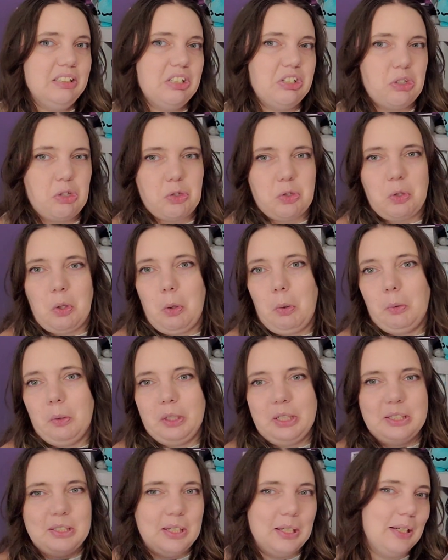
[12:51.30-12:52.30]

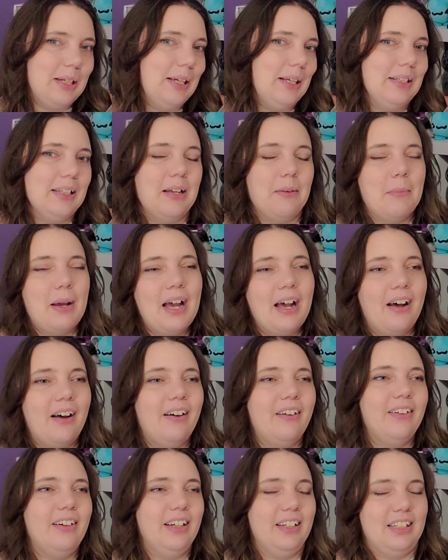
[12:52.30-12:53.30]
slowly digging them
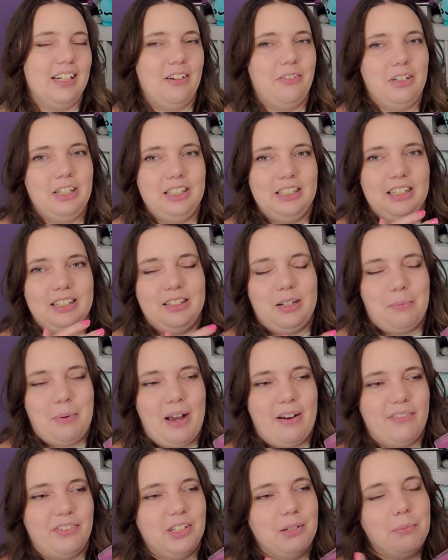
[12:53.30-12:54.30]
out, and I would end up
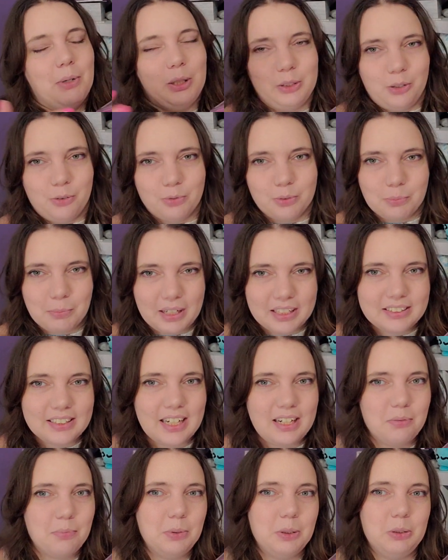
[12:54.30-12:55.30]
having them all over my
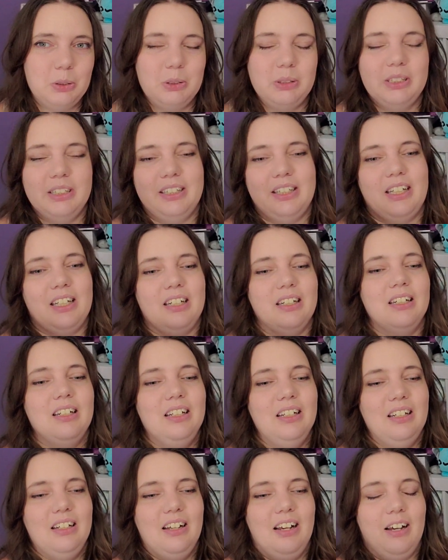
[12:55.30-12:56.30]
table, and then
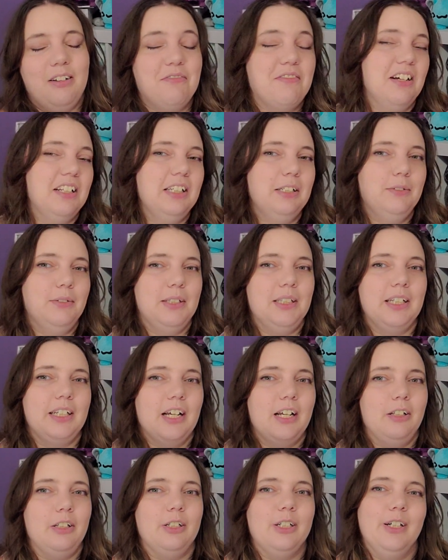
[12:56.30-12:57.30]
I'd finally find the
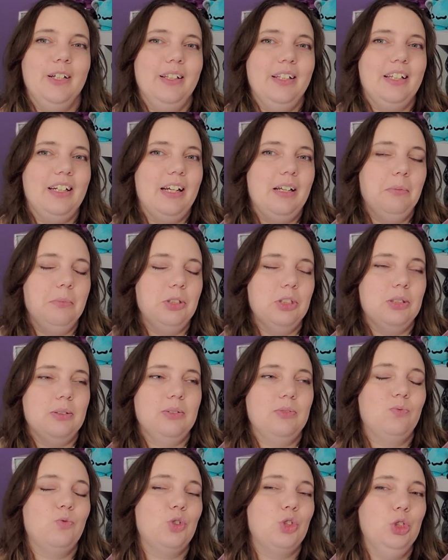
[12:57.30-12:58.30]
color, and then I'd just
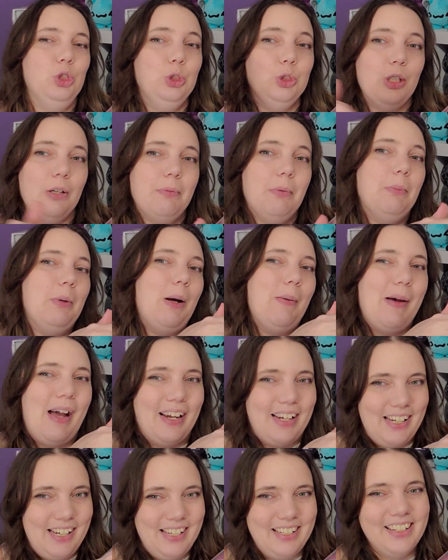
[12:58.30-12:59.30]
shove them all
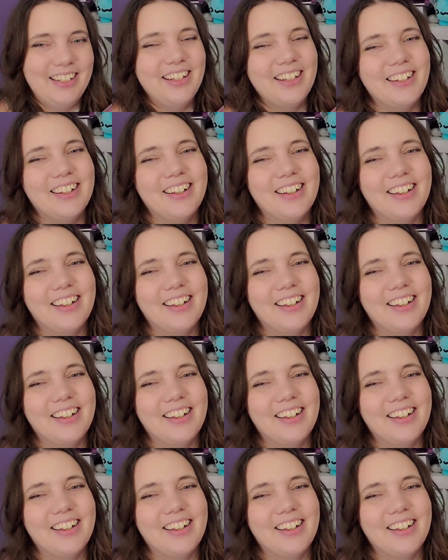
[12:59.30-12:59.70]
back in.